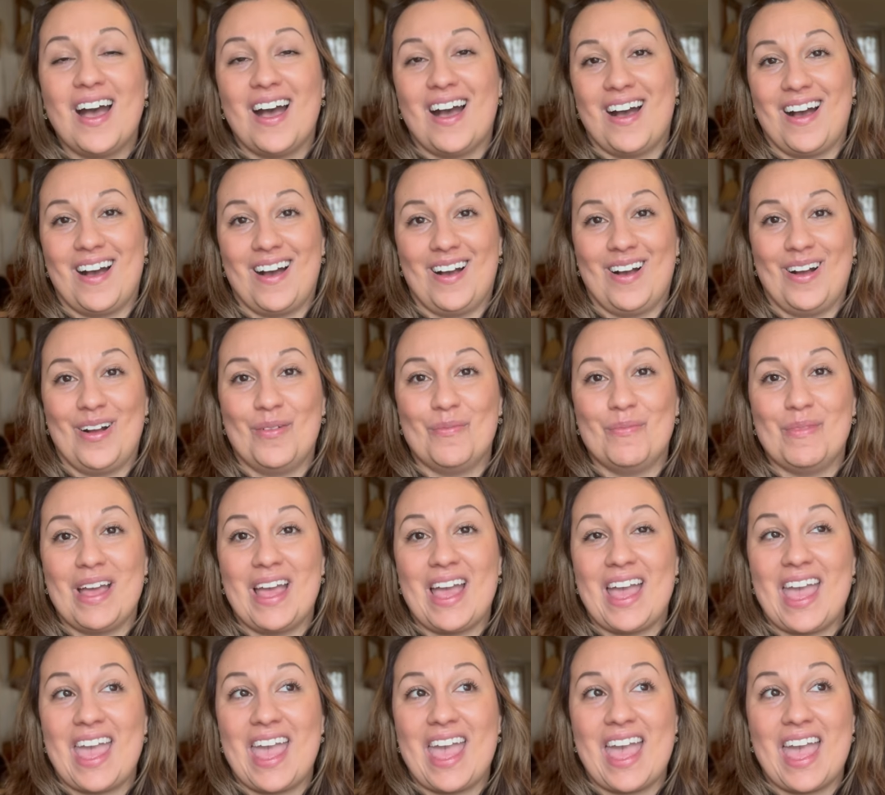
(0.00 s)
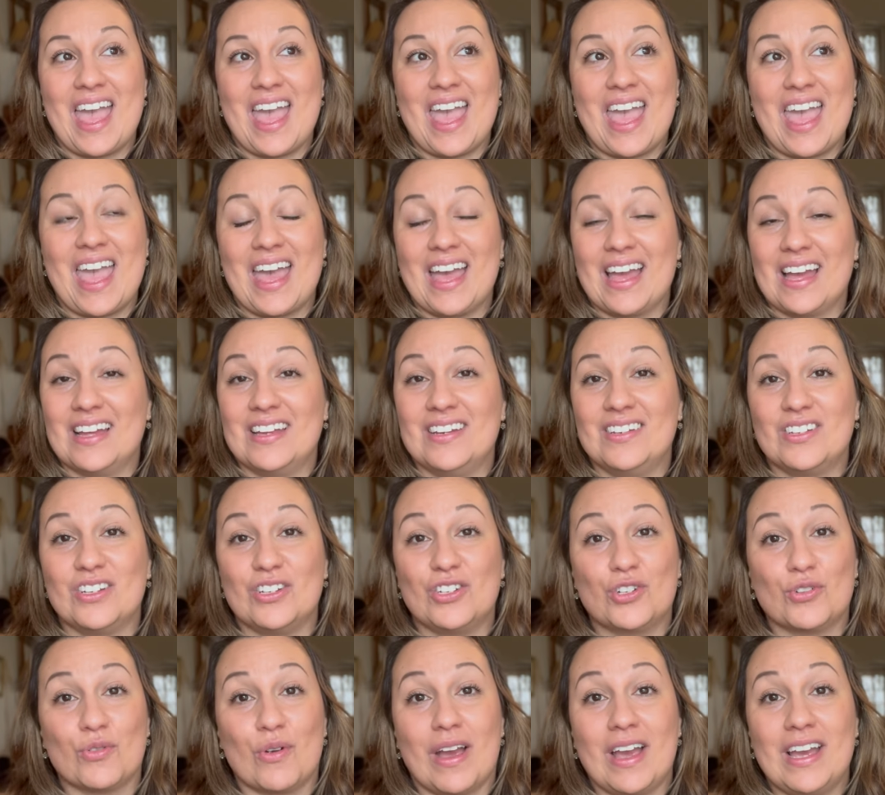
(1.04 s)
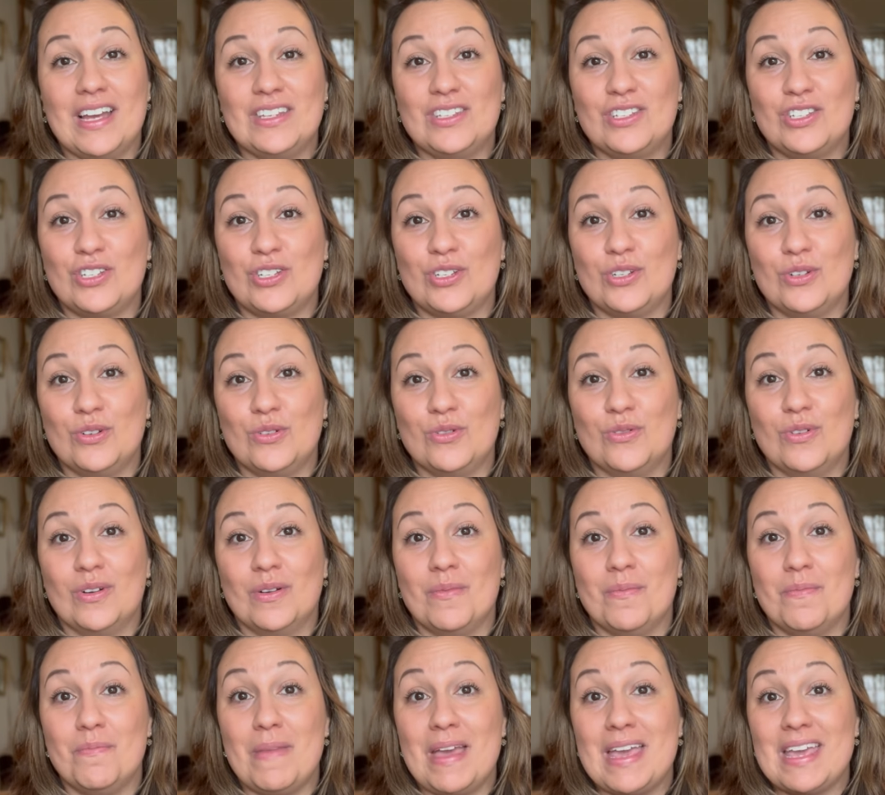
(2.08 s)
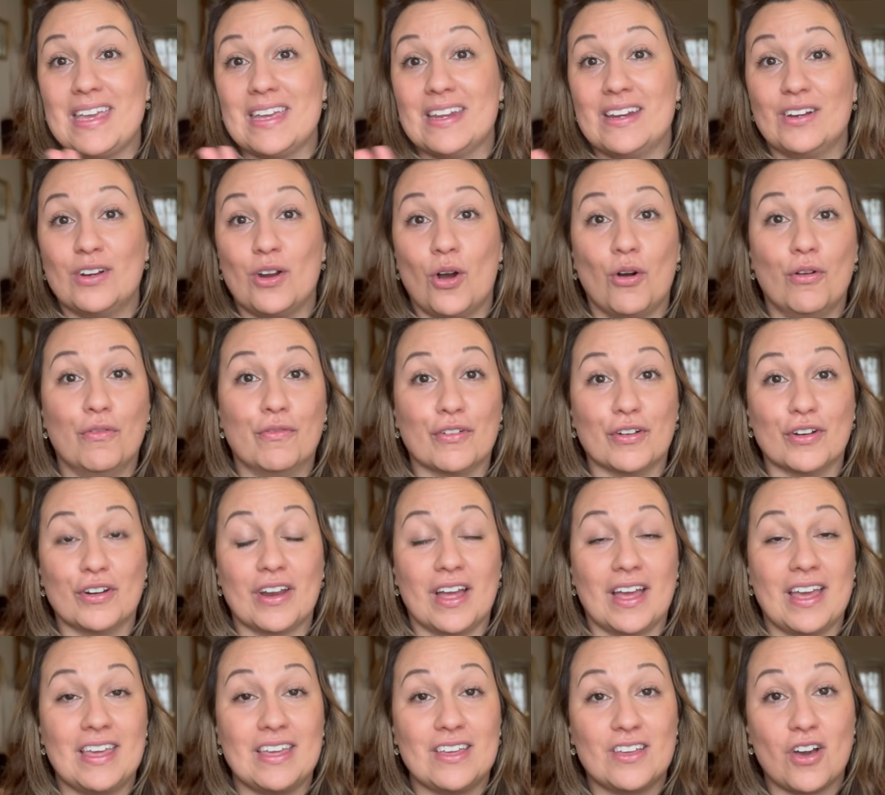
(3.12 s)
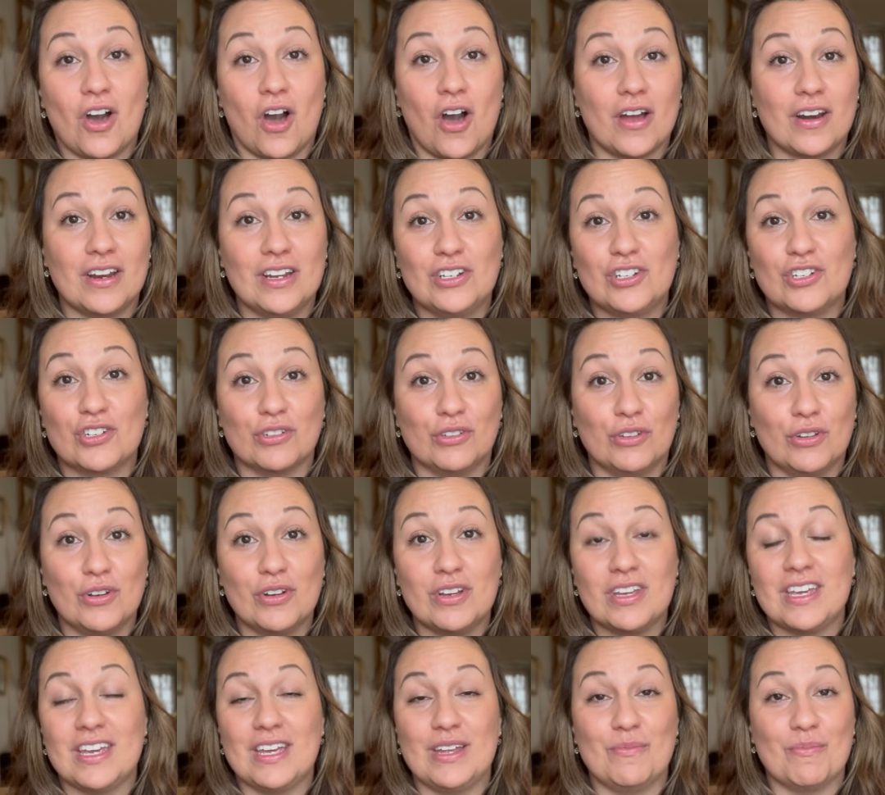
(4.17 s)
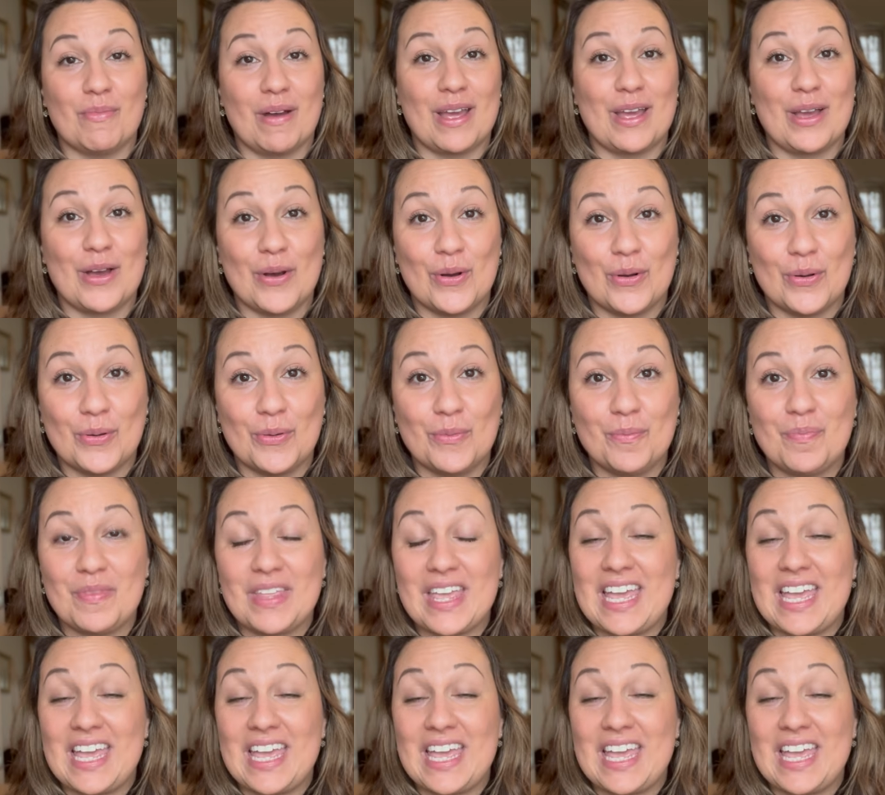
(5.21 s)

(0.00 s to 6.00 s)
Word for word: um, and try to make it an overnight cottage look in my home.